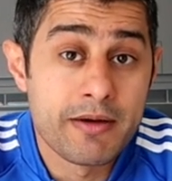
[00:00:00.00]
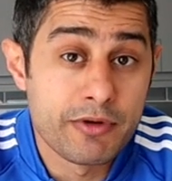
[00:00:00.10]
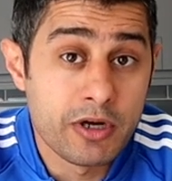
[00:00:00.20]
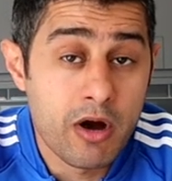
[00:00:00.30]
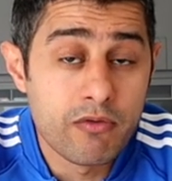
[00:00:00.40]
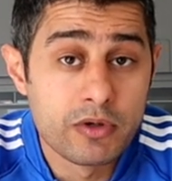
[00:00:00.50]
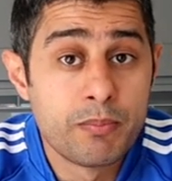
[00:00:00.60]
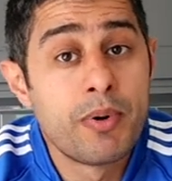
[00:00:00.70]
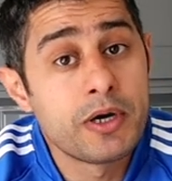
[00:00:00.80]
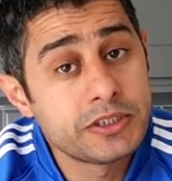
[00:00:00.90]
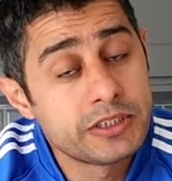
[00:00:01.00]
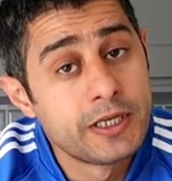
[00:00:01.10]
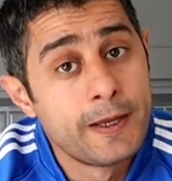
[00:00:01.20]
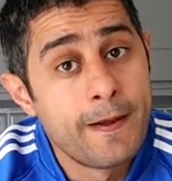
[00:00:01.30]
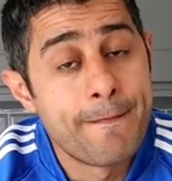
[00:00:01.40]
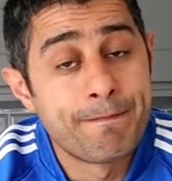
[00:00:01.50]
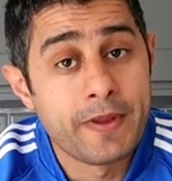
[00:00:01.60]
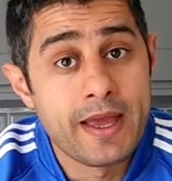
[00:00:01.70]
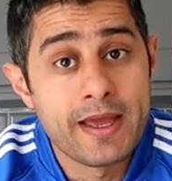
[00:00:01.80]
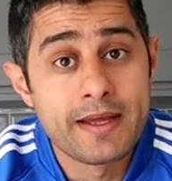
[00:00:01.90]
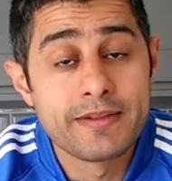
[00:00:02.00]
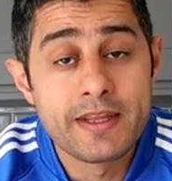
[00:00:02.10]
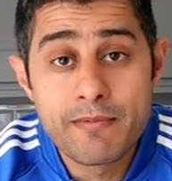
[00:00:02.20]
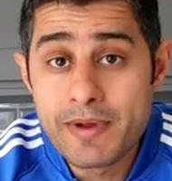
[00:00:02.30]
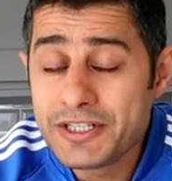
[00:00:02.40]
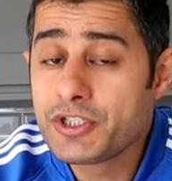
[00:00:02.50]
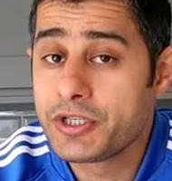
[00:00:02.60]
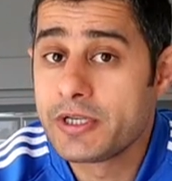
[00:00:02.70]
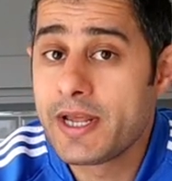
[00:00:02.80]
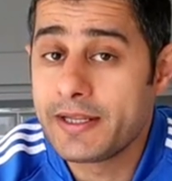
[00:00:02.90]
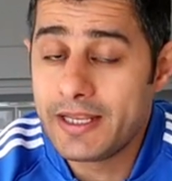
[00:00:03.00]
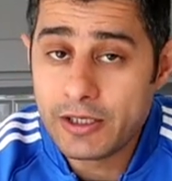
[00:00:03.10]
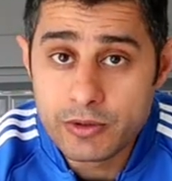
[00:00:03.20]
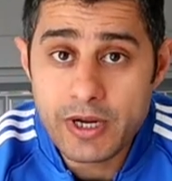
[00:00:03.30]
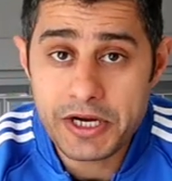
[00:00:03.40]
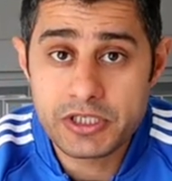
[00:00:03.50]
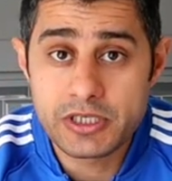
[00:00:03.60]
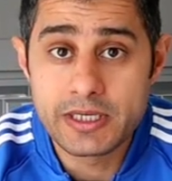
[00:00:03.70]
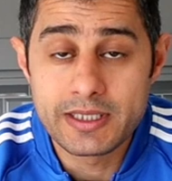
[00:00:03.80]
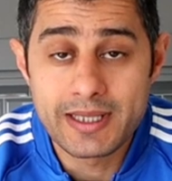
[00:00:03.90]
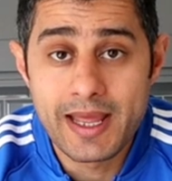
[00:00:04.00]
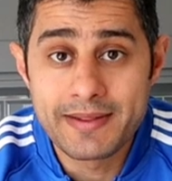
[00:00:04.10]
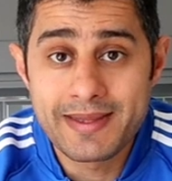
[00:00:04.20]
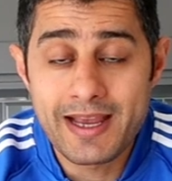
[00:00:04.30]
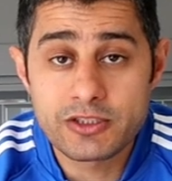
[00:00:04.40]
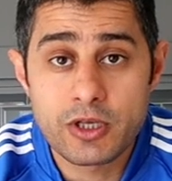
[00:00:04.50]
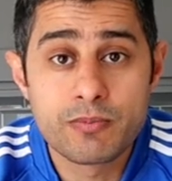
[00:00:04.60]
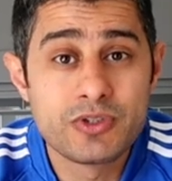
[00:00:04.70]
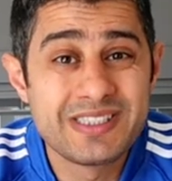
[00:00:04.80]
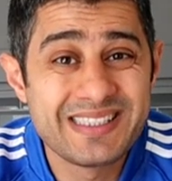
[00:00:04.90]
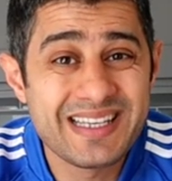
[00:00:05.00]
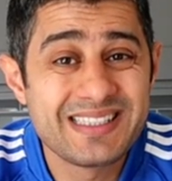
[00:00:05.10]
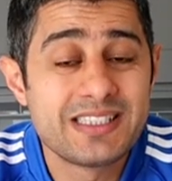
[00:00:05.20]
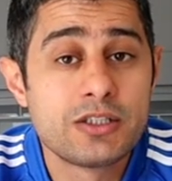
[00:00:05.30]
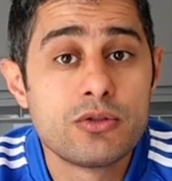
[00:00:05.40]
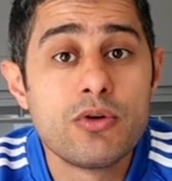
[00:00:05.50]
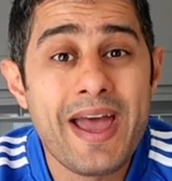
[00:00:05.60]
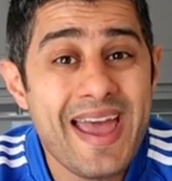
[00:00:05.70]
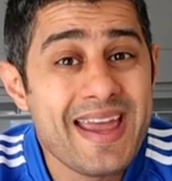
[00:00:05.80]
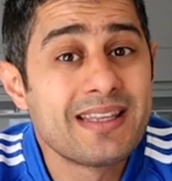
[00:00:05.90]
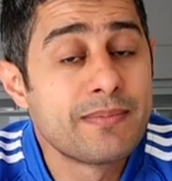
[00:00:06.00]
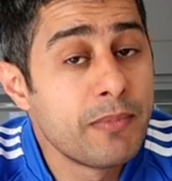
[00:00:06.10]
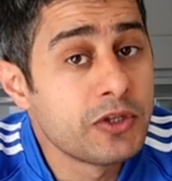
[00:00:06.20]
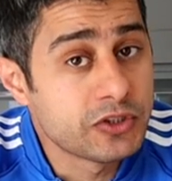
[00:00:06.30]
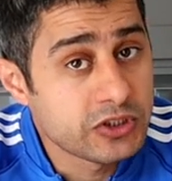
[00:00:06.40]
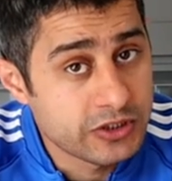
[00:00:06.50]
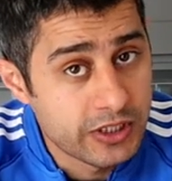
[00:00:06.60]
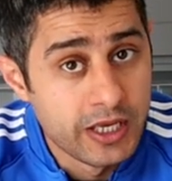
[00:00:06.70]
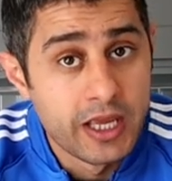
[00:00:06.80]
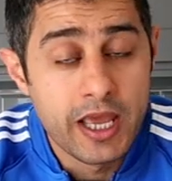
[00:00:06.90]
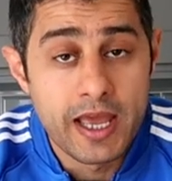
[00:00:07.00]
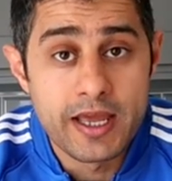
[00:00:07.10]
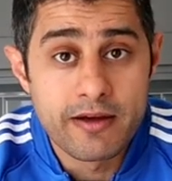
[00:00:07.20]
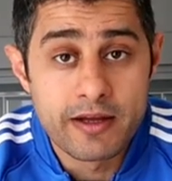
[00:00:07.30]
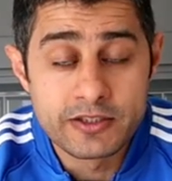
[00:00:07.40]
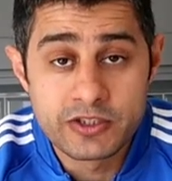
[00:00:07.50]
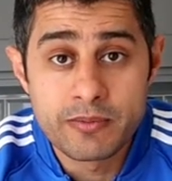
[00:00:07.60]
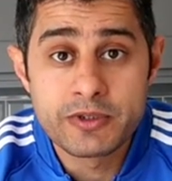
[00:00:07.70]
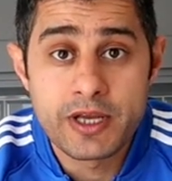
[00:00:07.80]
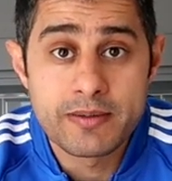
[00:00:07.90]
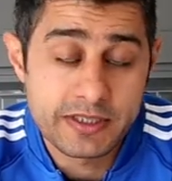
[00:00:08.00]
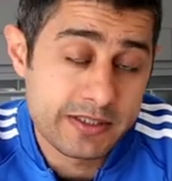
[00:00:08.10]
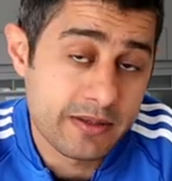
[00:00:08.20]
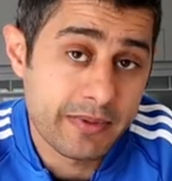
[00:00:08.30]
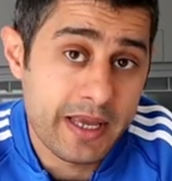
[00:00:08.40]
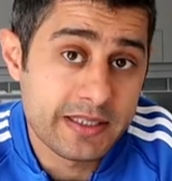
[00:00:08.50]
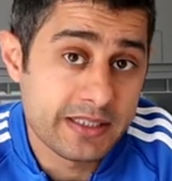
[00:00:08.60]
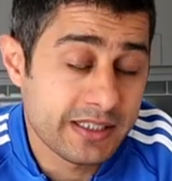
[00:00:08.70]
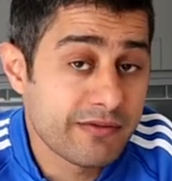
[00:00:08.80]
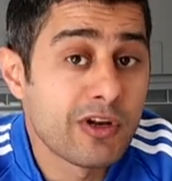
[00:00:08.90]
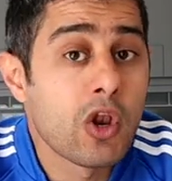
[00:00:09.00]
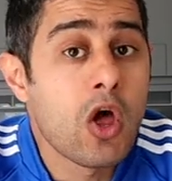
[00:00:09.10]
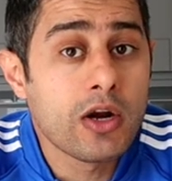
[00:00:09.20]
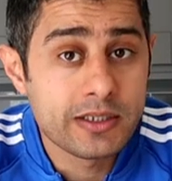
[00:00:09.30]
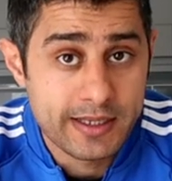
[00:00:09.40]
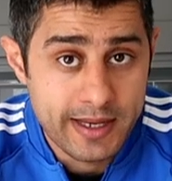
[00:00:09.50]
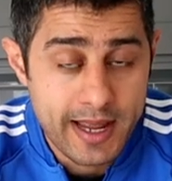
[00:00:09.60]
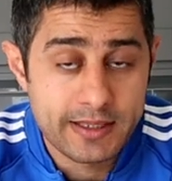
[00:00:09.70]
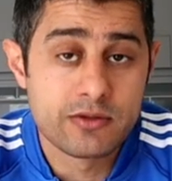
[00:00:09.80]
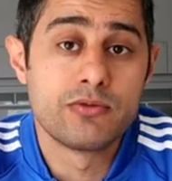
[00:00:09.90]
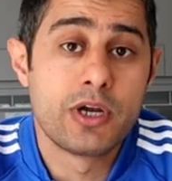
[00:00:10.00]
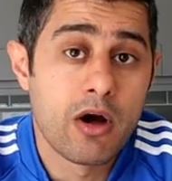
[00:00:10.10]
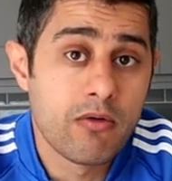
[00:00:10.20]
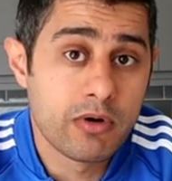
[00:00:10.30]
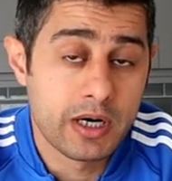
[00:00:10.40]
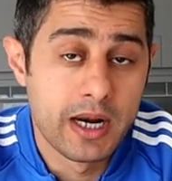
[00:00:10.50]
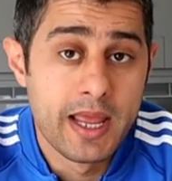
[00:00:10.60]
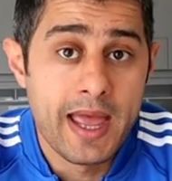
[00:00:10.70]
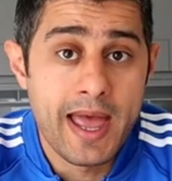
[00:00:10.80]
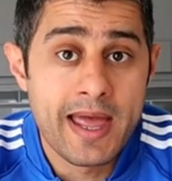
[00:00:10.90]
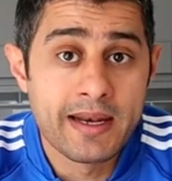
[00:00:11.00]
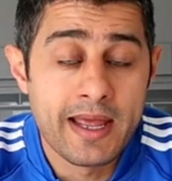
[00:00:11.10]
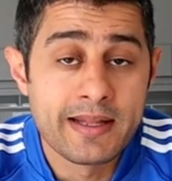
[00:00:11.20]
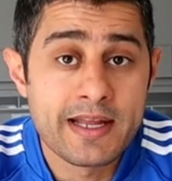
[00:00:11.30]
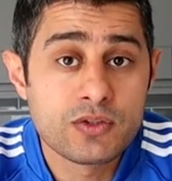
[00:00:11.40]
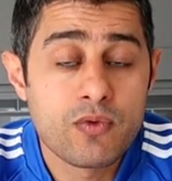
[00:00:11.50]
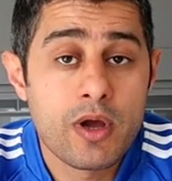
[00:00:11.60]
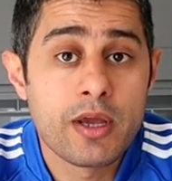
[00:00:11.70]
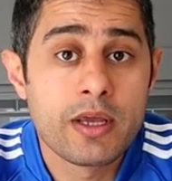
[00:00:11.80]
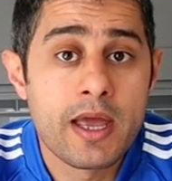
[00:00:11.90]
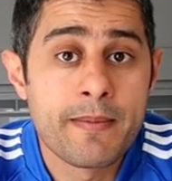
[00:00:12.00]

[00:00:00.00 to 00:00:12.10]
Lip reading: recover, but and they mentioned that it could actually take up to 6 to 8 months. Sometimes in some cases even longer than that to recover, and that's why